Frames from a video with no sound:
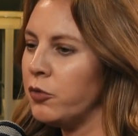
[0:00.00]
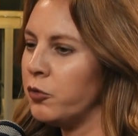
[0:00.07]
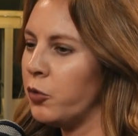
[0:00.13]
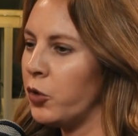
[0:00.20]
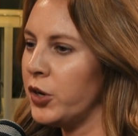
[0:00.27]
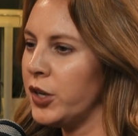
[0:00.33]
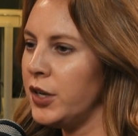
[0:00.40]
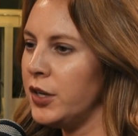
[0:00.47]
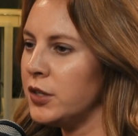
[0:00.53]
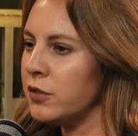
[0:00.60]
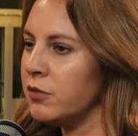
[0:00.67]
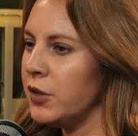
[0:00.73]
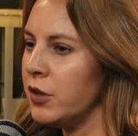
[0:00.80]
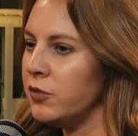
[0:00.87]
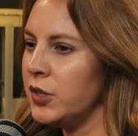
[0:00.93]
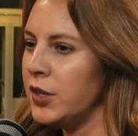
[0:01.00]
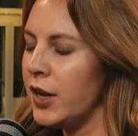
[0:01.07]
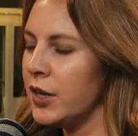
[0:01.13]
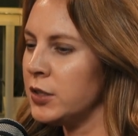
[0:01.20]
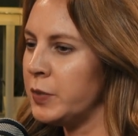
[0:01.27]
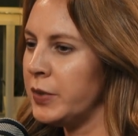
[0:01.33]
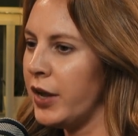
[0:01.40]
of 40 to
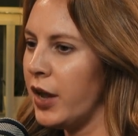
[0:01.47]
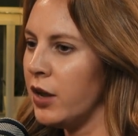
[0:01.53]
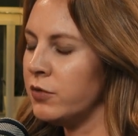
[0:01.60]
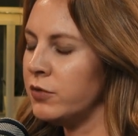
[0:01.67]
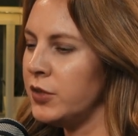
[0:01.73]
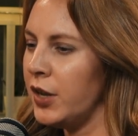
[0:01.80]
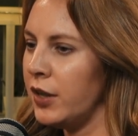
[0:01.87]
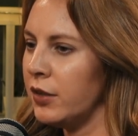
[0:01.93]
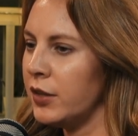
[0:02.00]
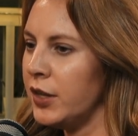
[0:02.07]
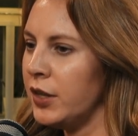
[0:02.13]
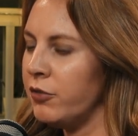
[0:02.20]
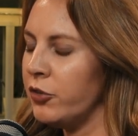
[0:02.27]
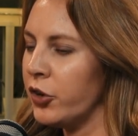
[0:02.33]
50 SPF daily.